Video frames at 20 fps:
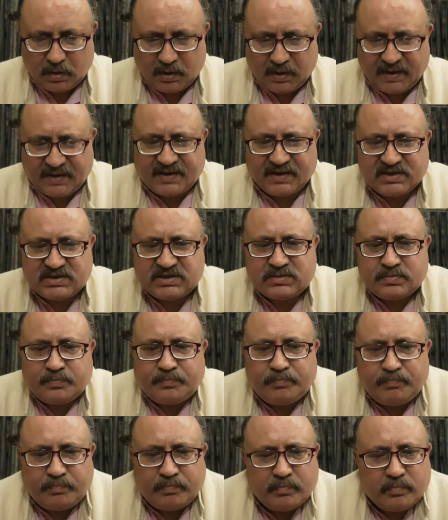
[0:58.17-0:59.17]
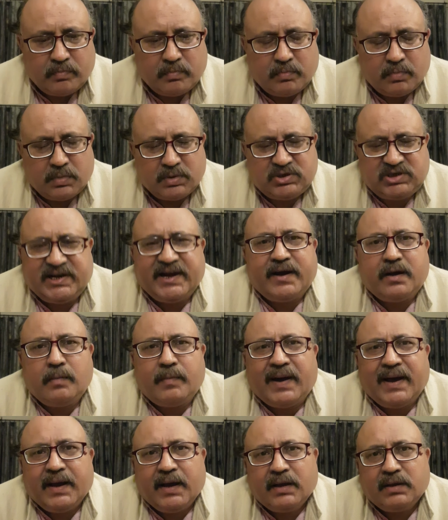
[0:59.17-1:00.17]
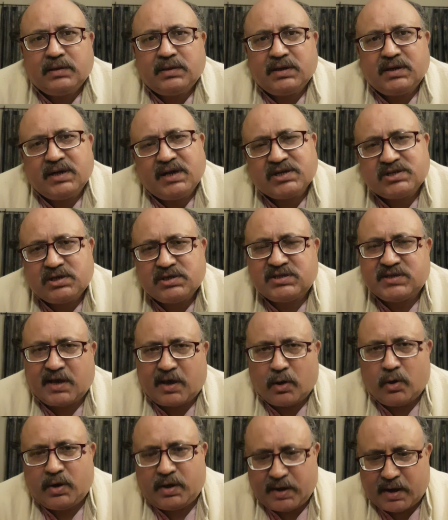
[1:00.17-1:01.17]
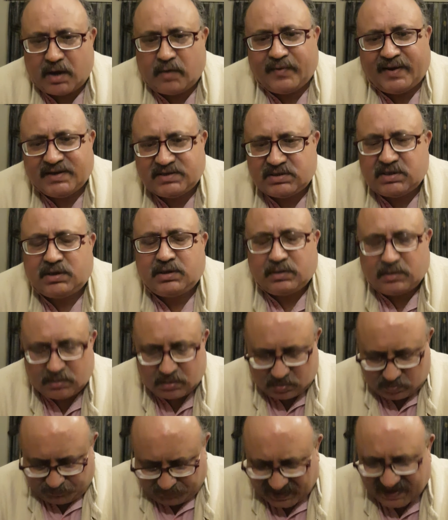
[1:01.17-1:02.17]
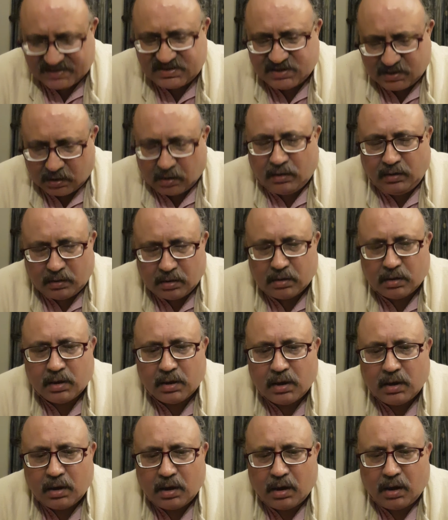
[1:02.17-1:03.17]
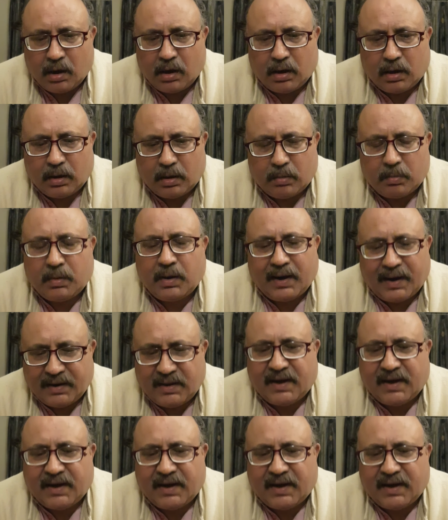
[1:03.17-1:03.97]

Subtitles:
it is chaired by the National Security Advisor present. At